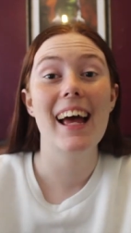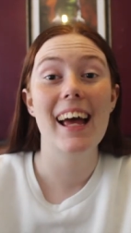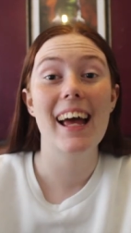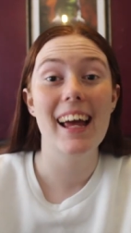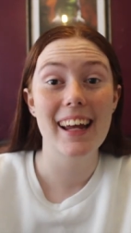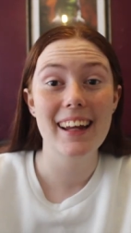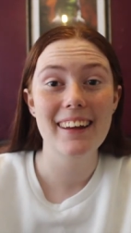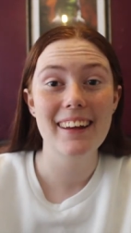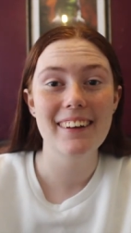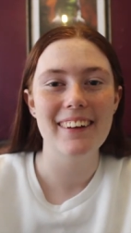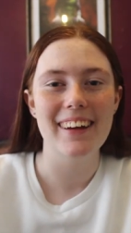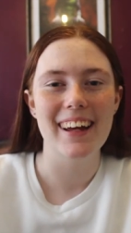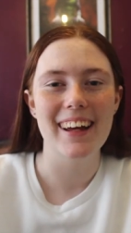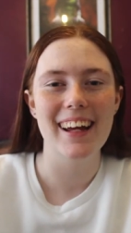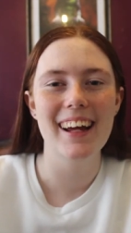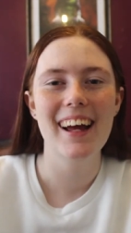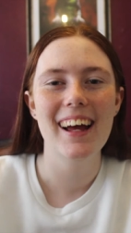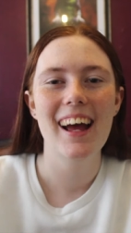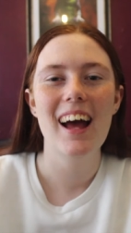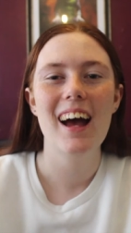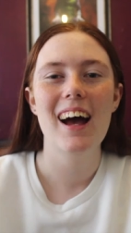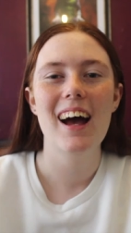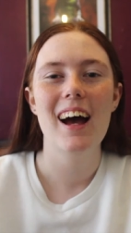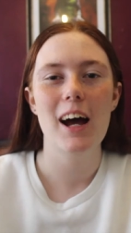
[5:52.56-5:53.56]

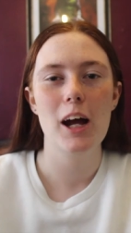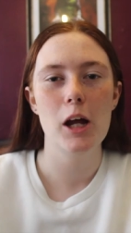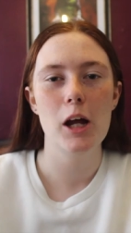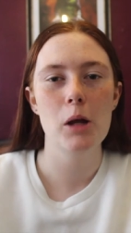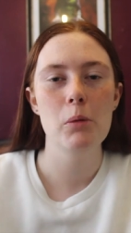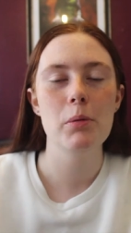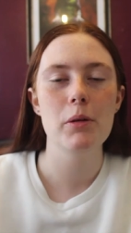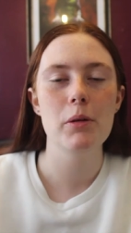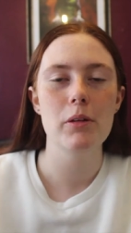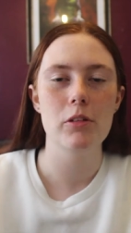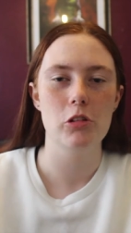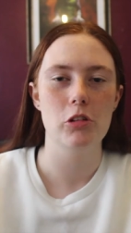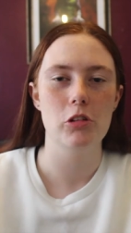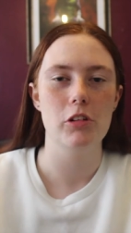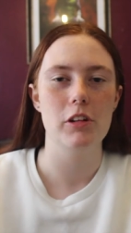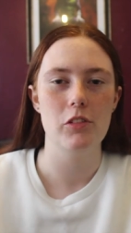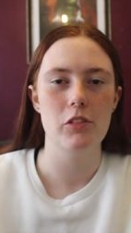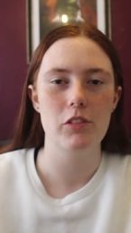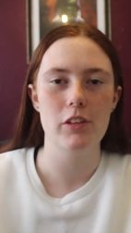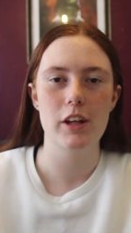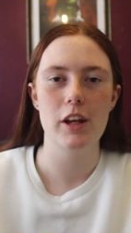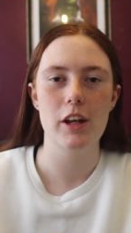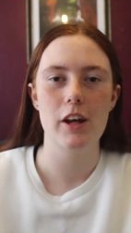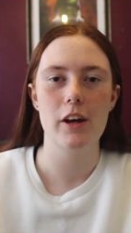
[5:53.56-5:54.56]
anyway, I hope you enjoyed this
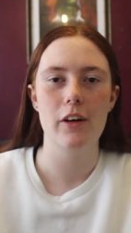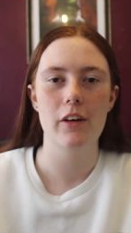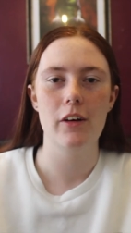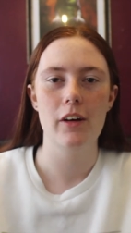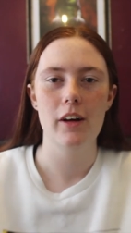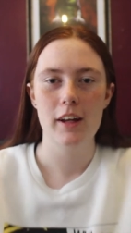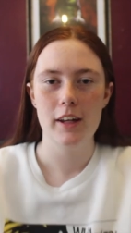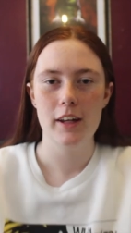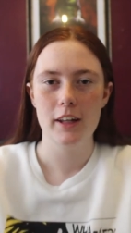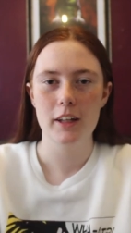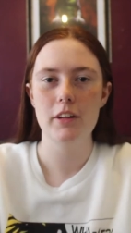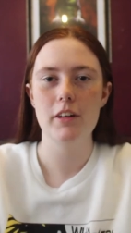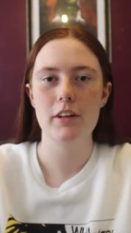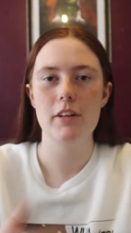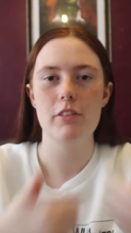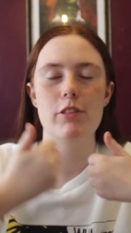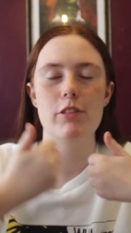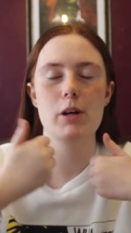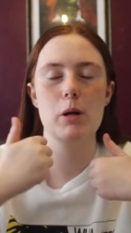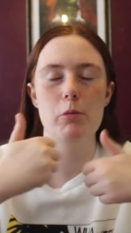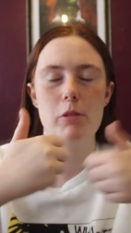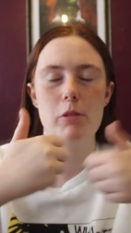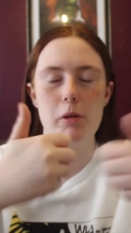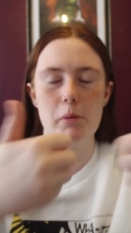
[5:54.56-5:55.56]
video. Give it a
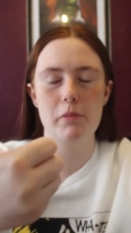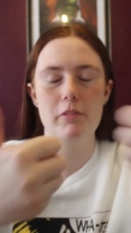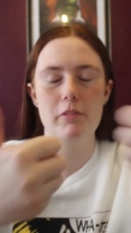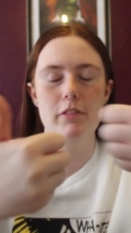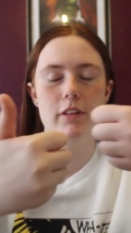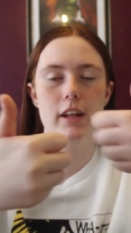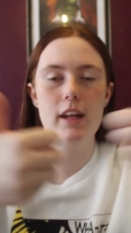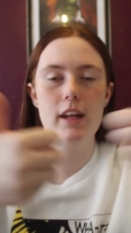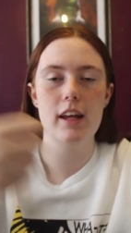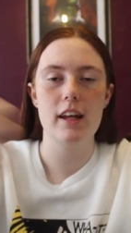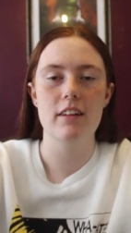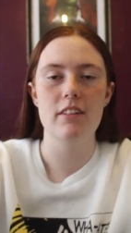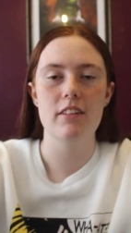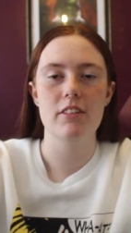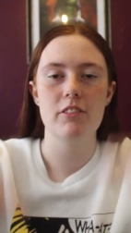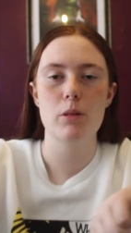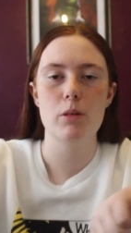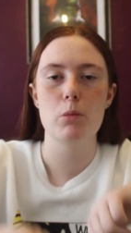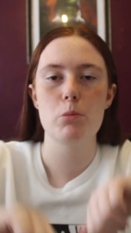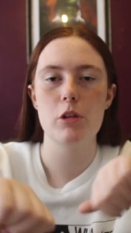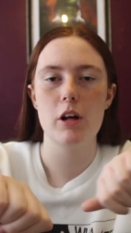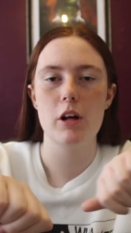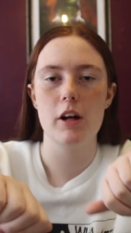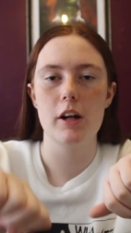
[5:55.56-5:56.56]
thumbs up if you did,
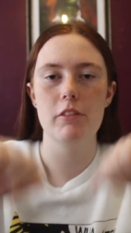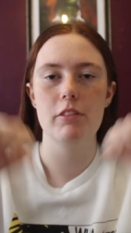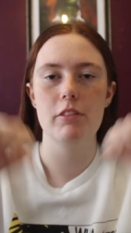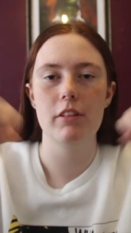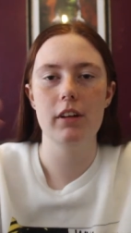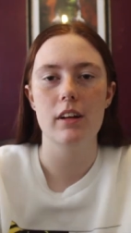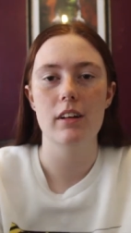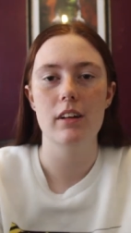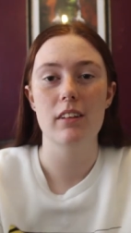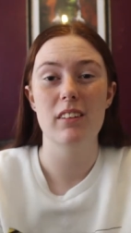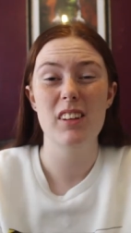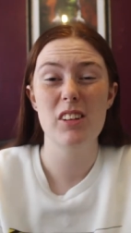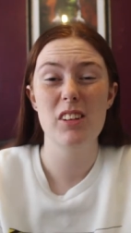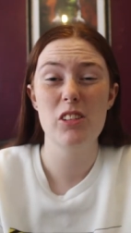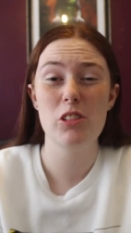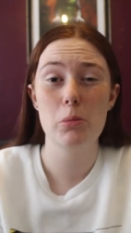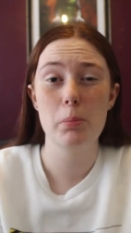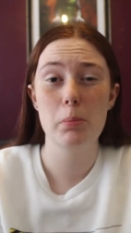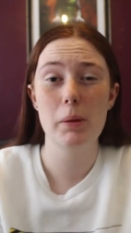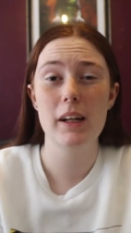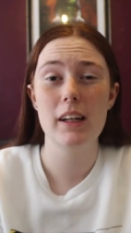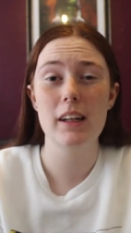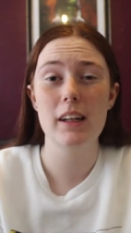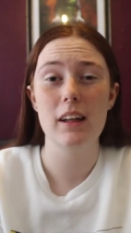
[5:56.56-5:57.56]
thumbs down if you didn't, it's your
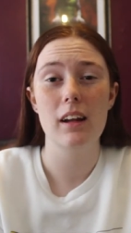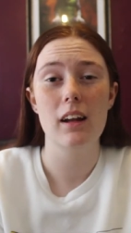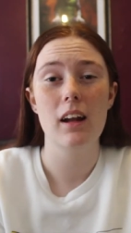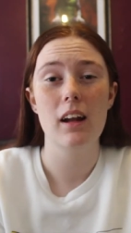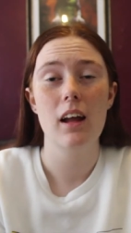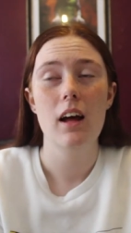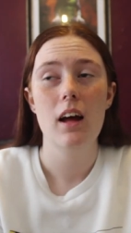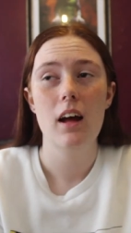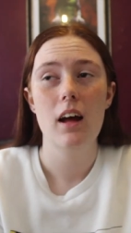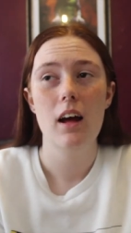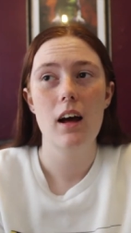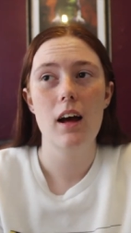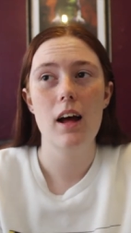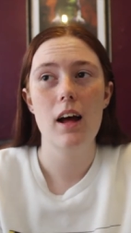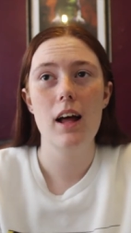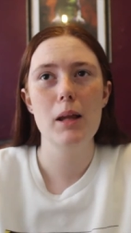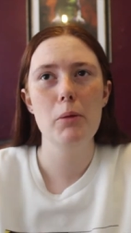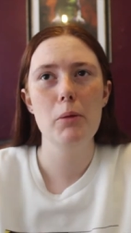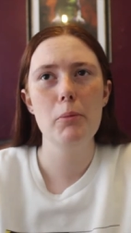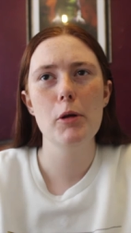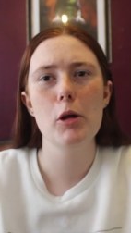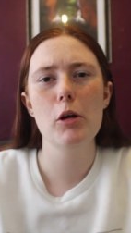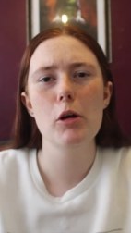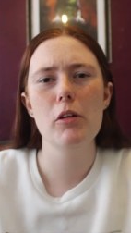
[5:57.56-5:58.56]
opinion. Uh,
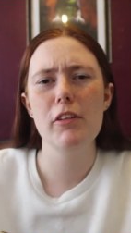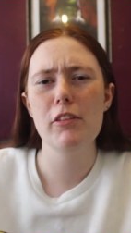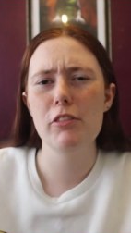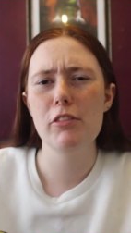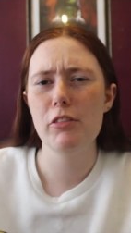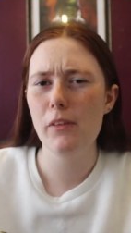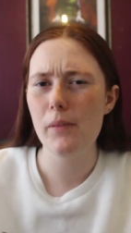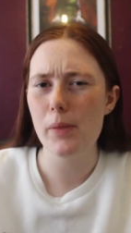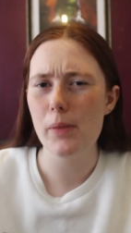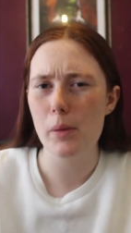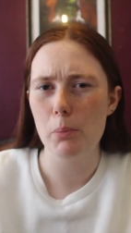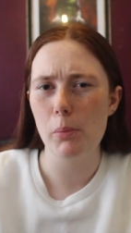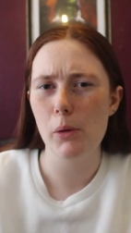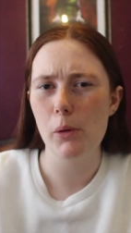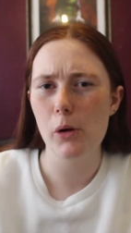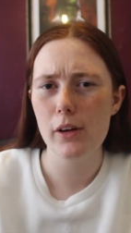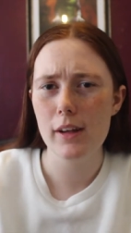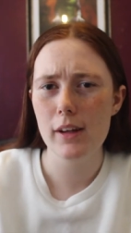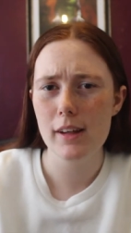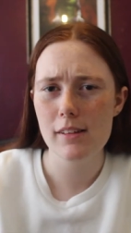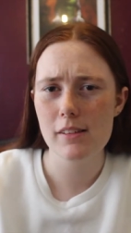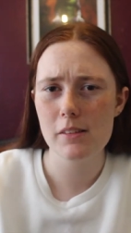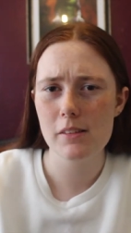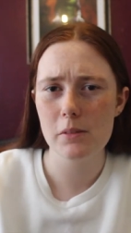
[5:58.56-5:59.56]
let me know what you thought of the
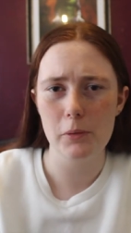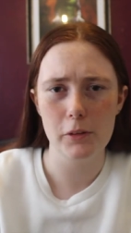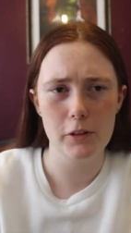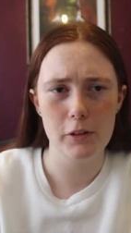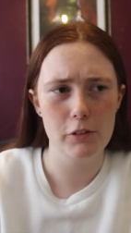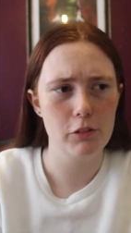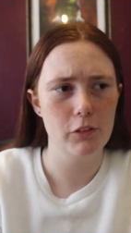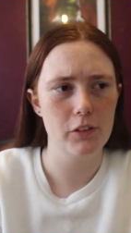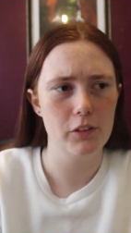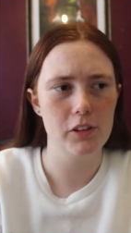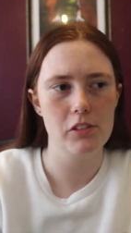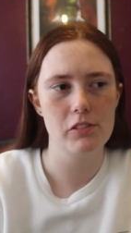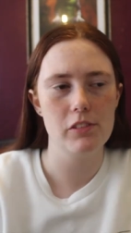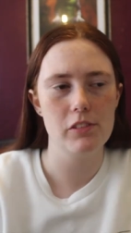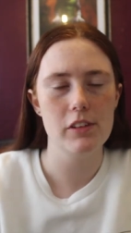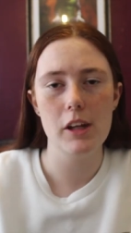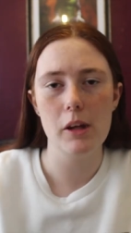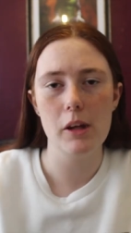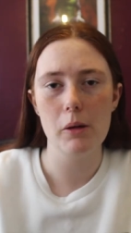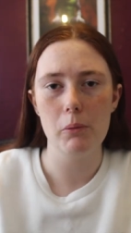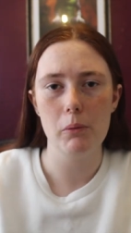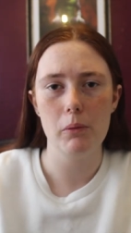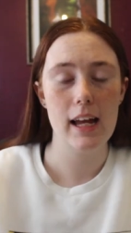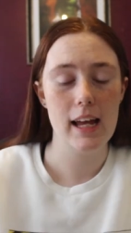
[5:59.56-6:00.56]
boys, what you thought of this
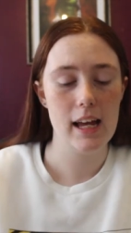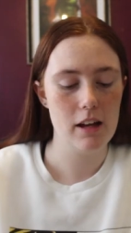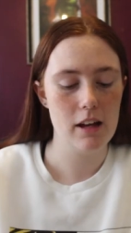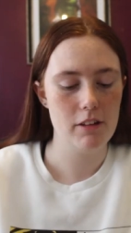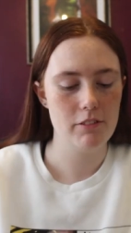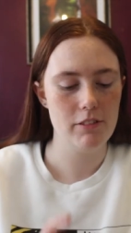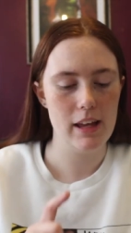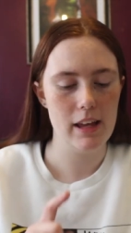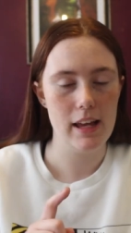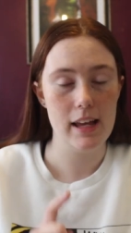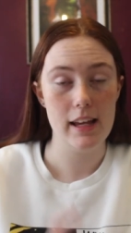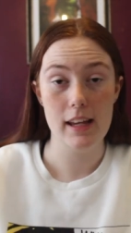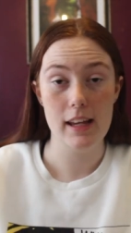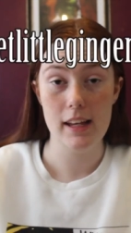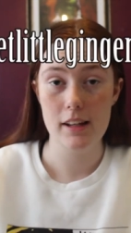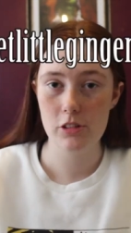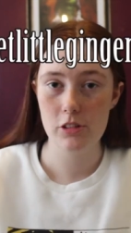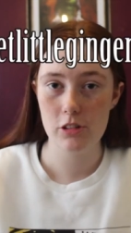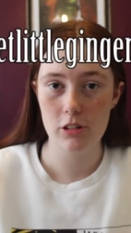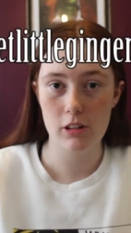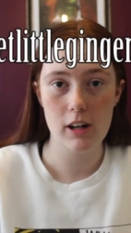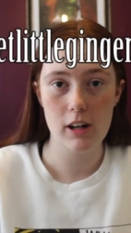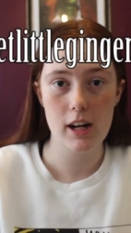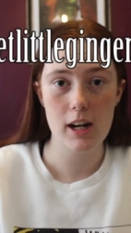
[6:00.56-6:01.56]
video. I have a
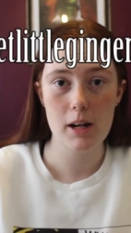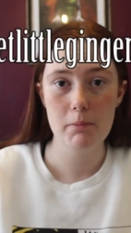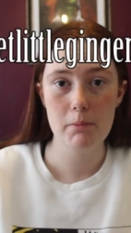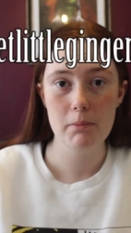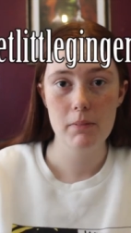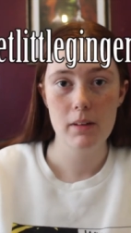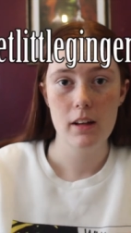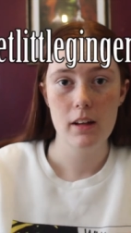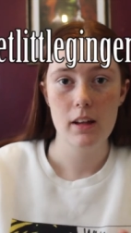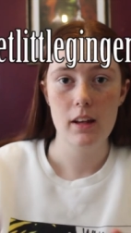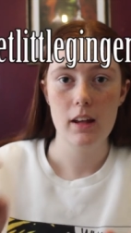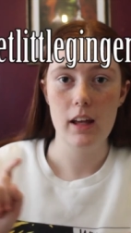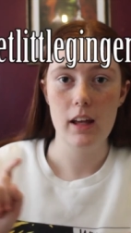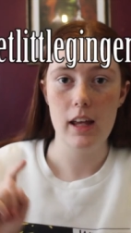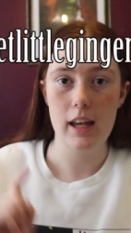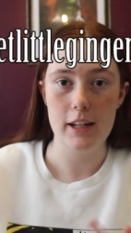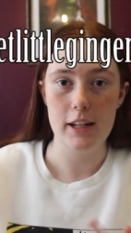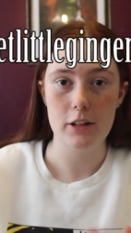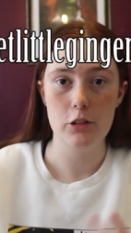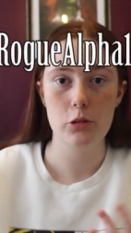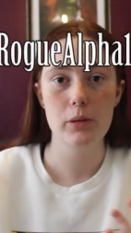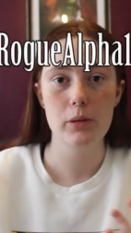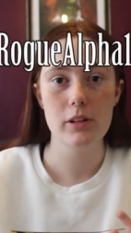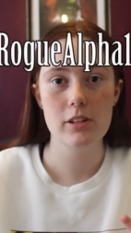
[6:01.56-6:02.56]
Instagram,
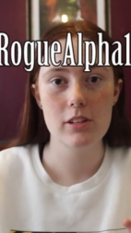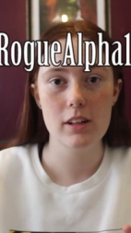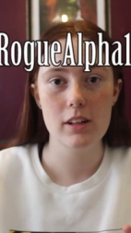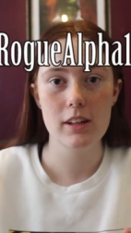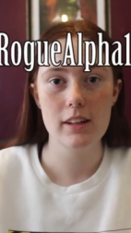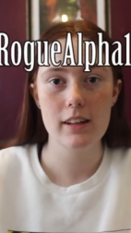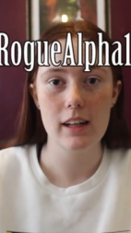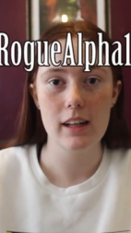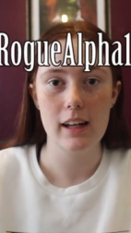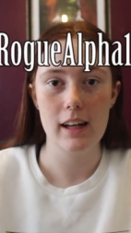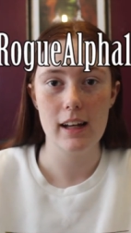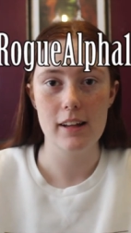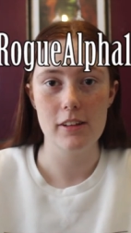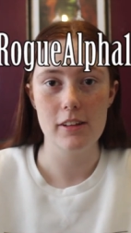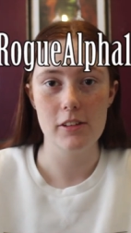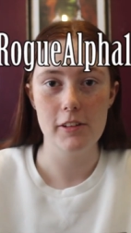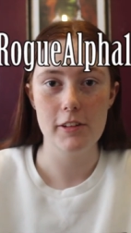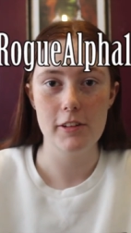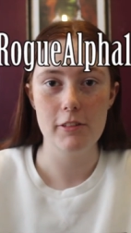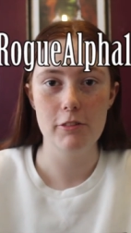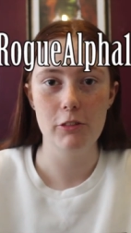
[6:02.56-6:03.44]
a Twitter that has only